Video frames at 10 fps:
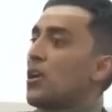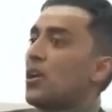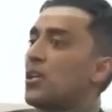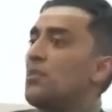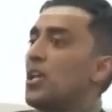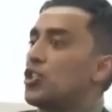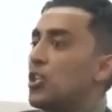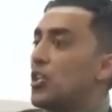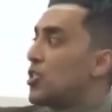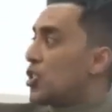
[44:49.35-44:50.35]

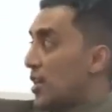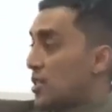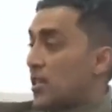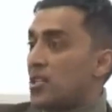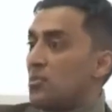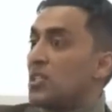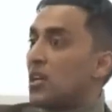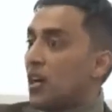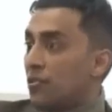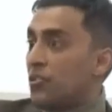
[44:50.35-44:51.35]
condemnation and chastisement
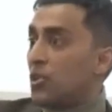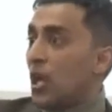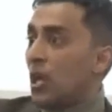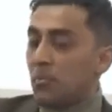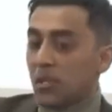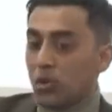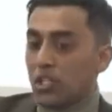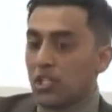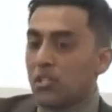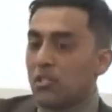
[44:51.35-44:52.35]
of the
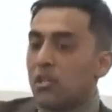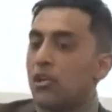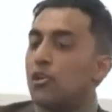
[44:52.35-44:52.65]
Christians?